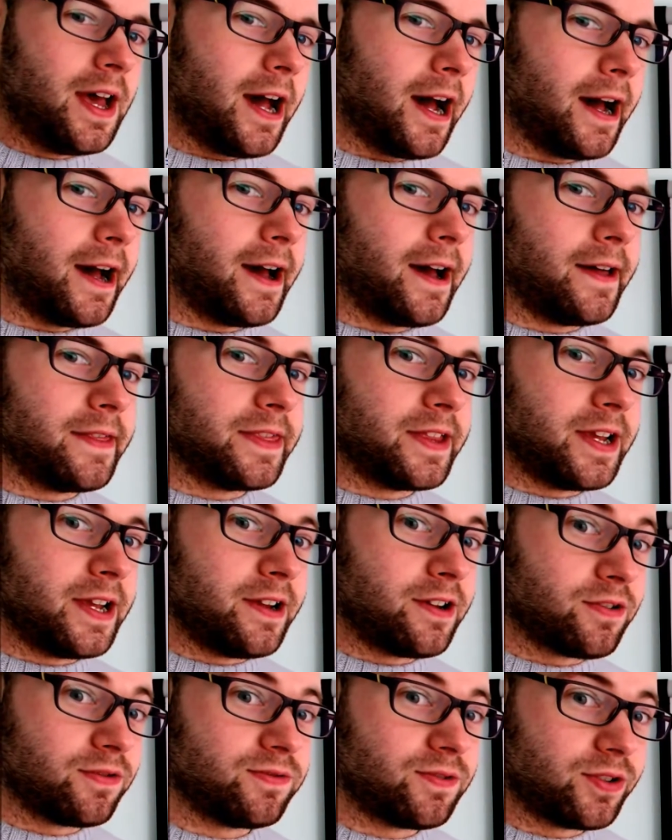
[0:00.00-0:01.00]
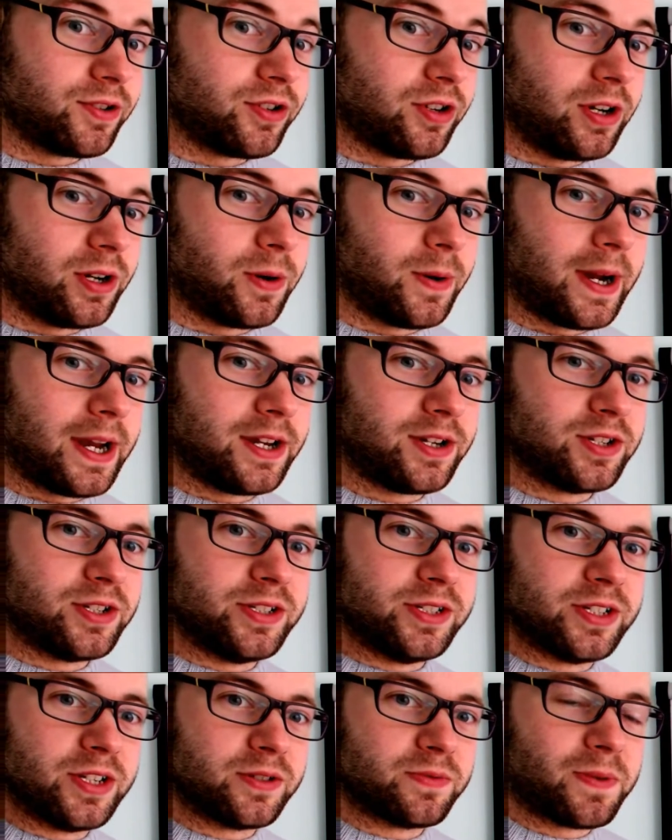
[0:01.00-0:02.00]
Uh, the crucial
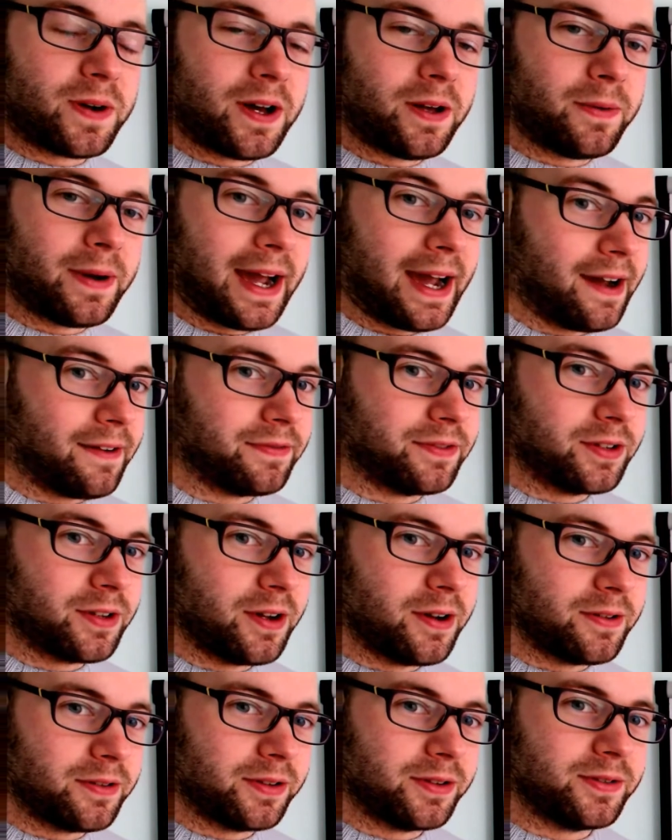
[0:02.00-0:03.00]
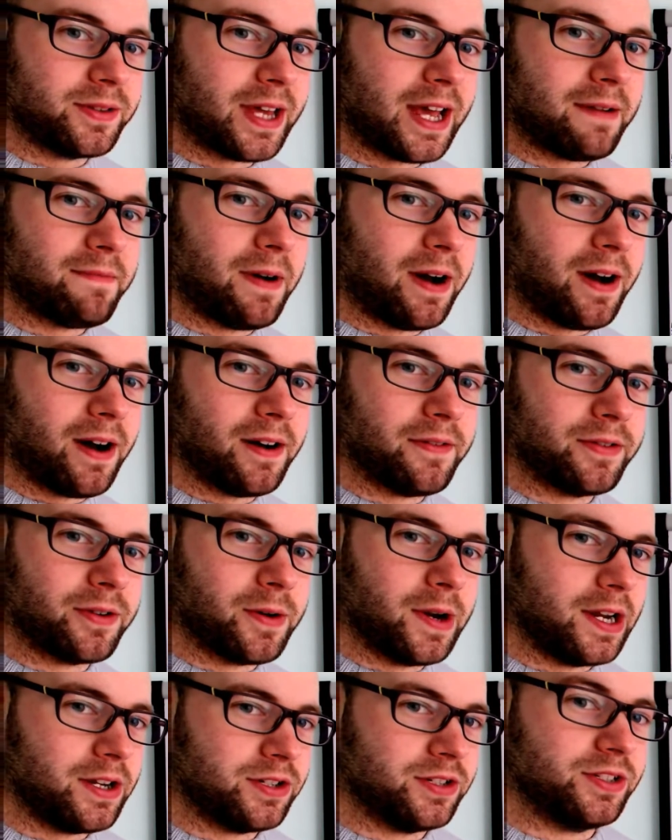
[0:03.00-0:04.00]
equations as well, we have to go through them, half
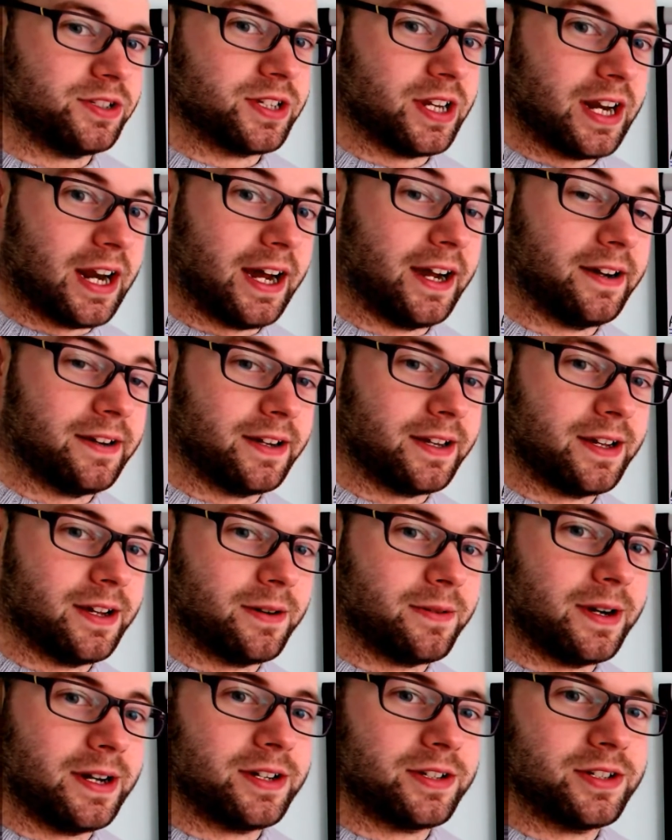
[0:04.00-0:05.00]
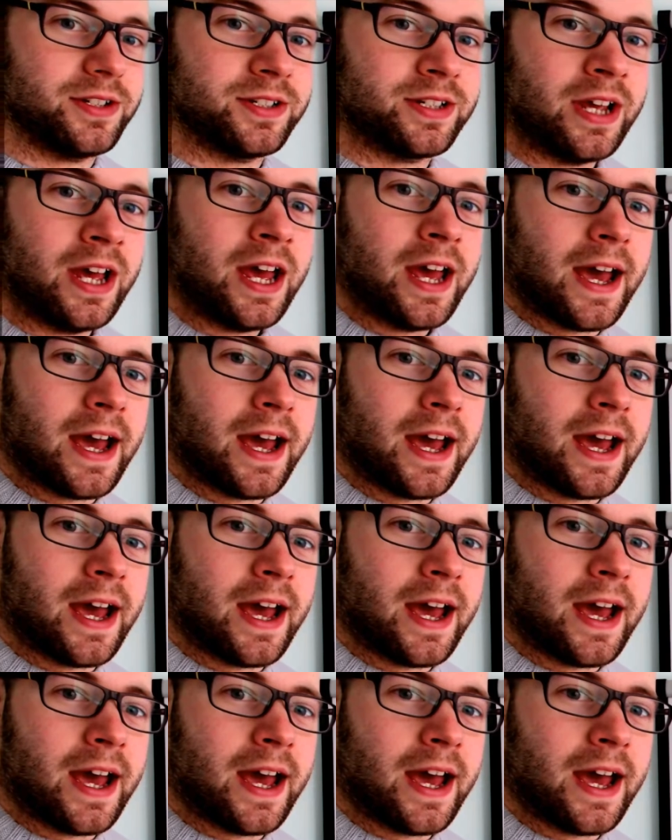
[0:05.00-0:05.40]
equations and ionic equations,